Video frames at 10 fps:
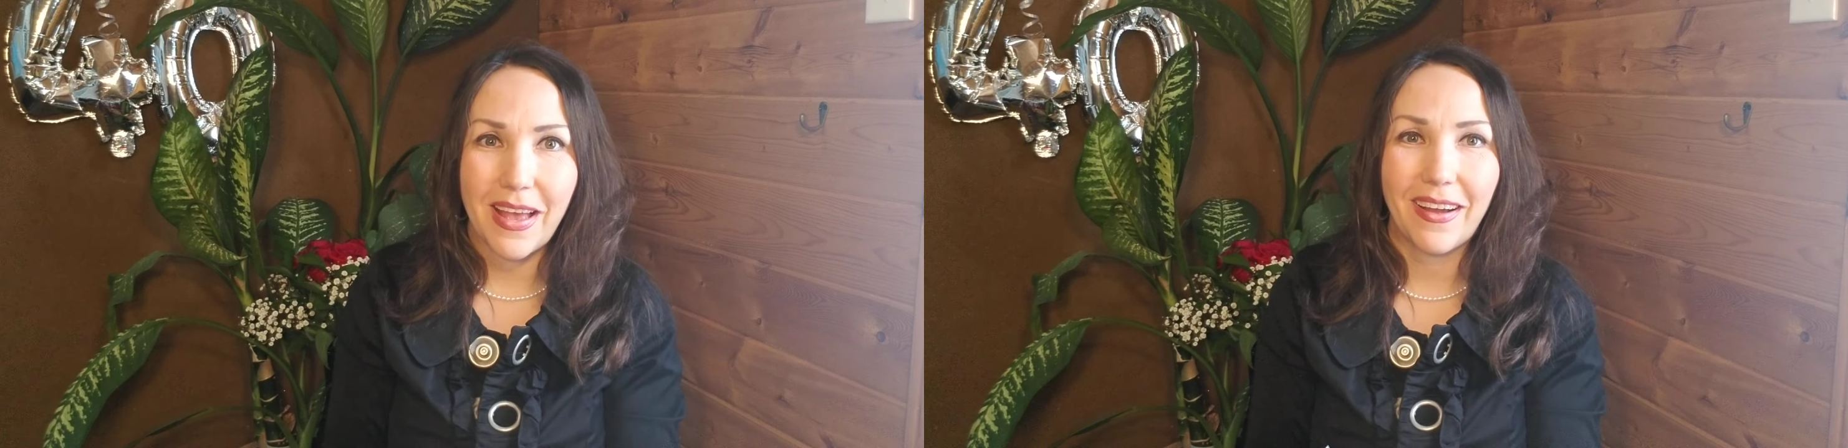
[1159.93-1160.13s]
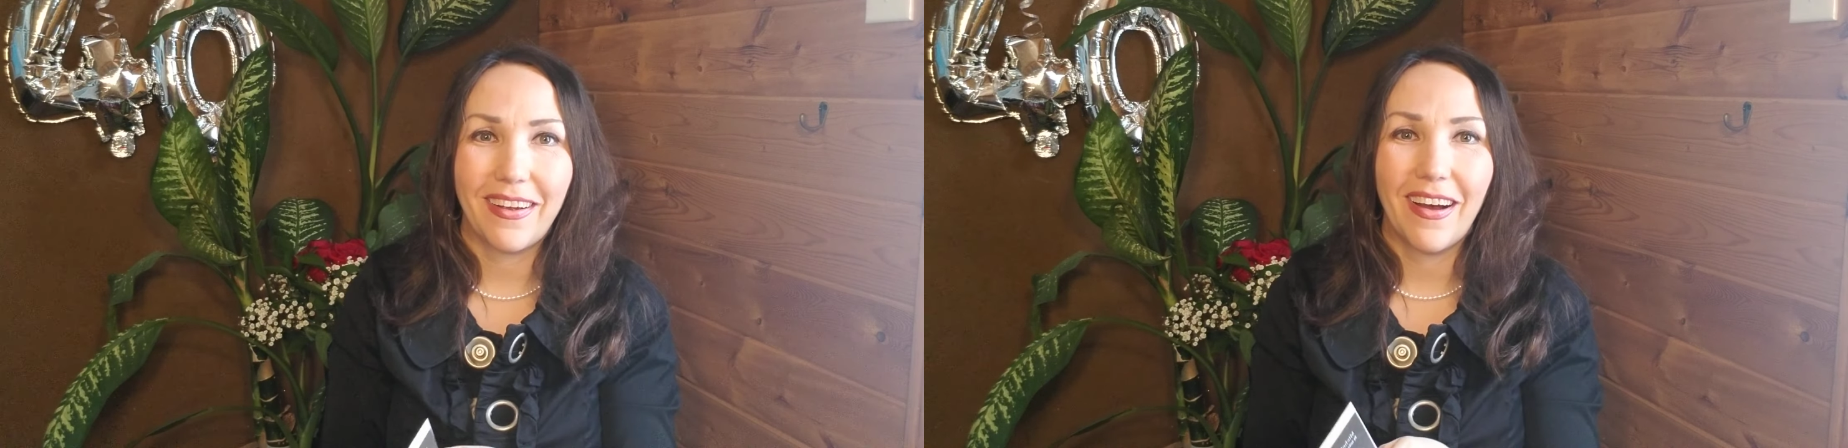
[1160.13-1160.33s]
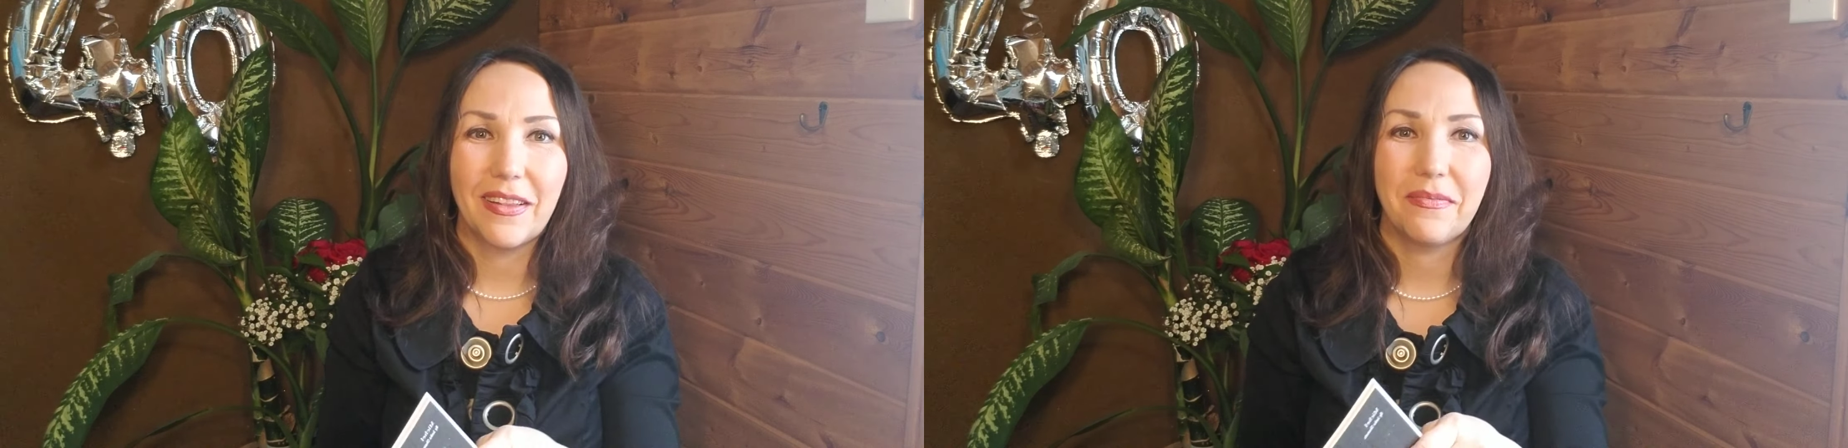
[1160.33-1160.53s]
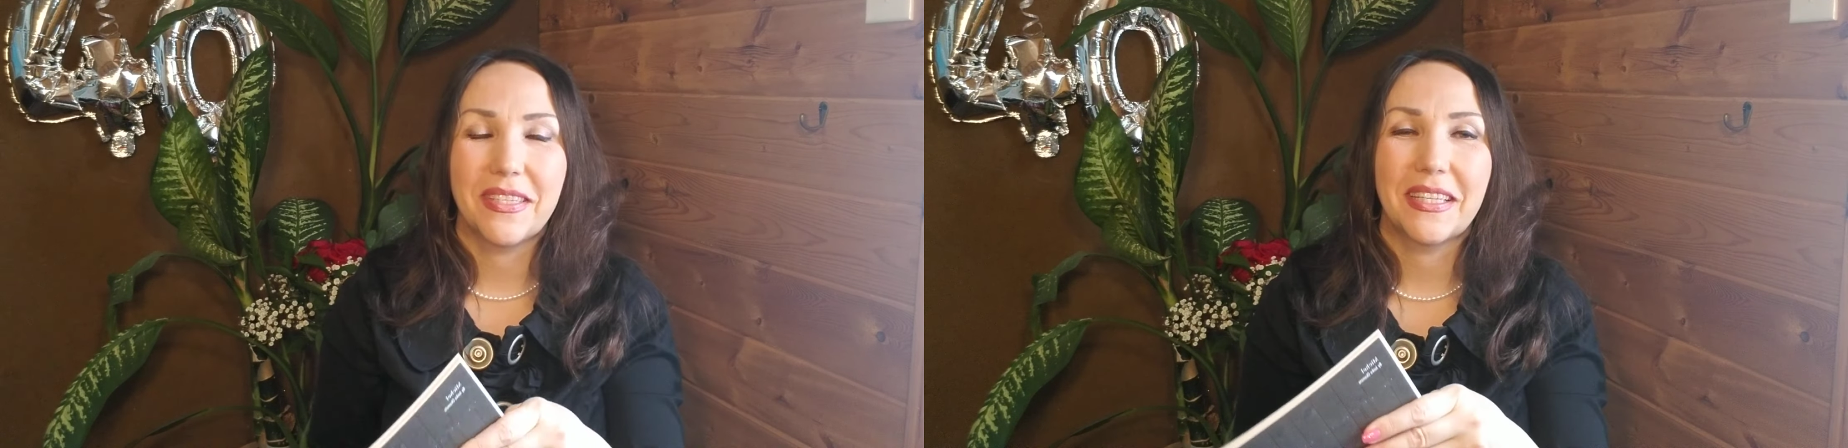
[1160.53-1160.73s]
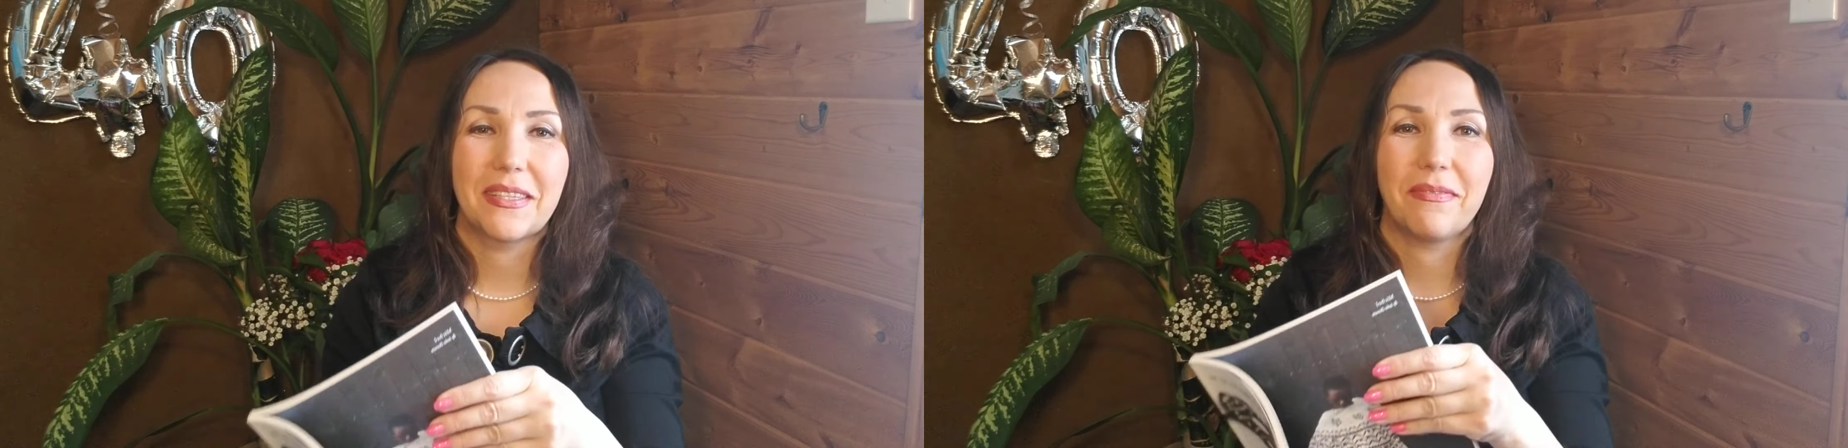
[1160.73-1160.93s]
got me
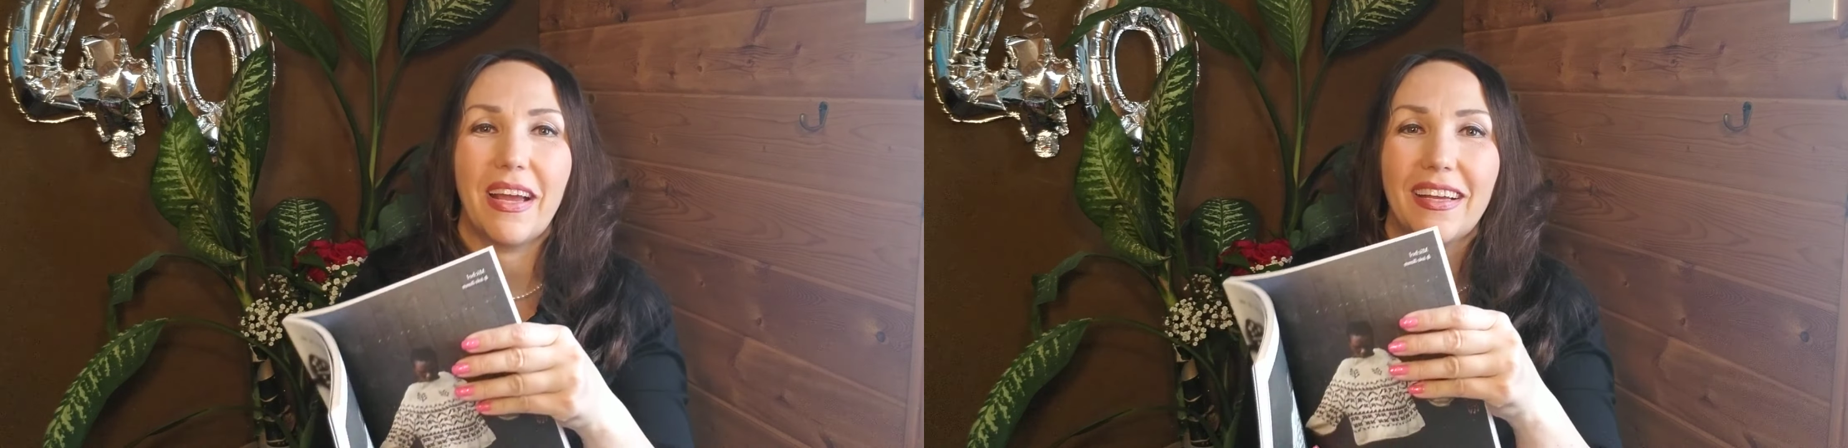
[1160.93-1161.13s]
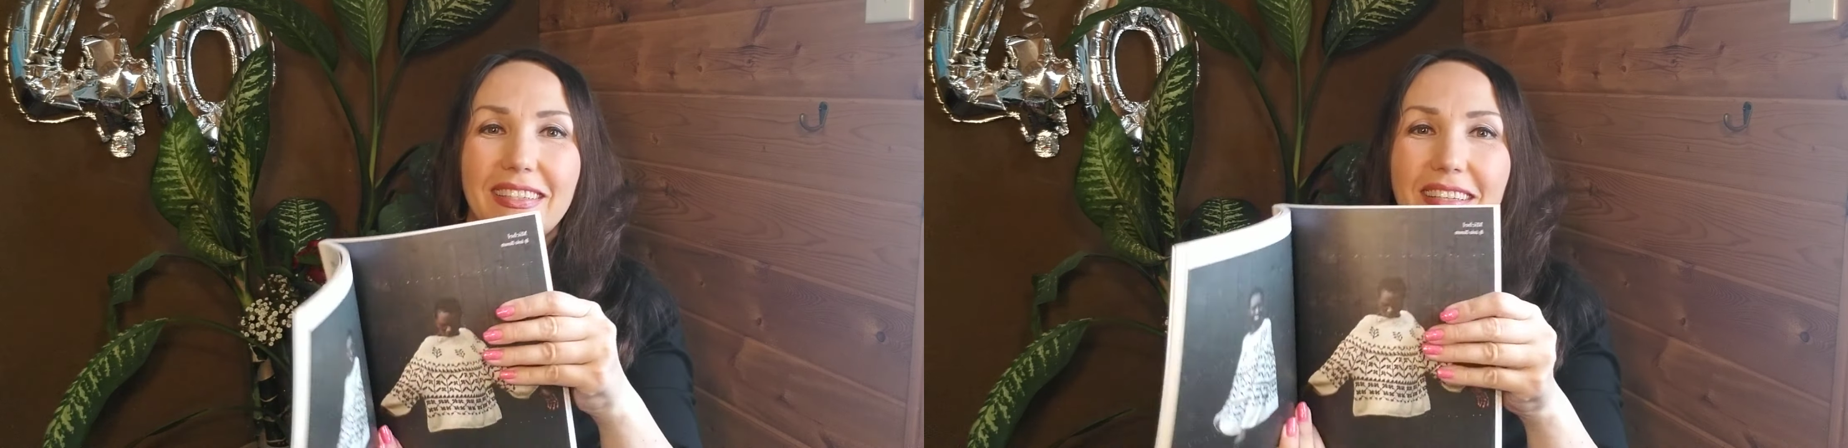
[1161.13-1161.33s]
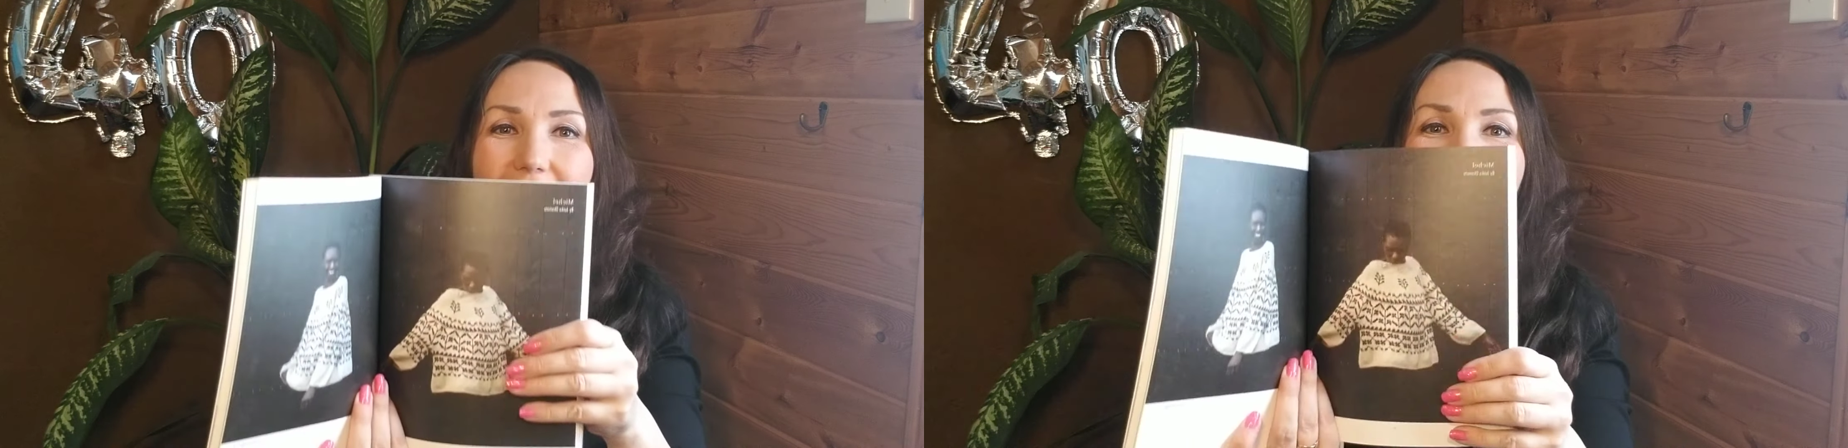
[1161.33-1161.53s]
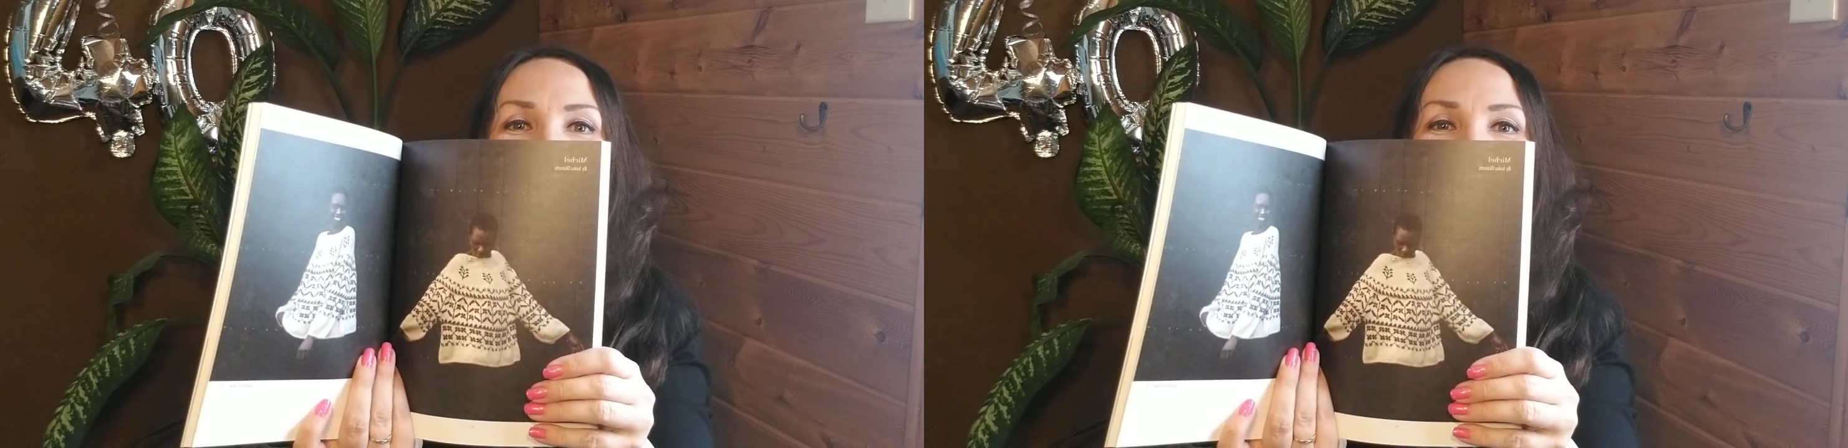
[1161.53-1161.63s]
this magazine,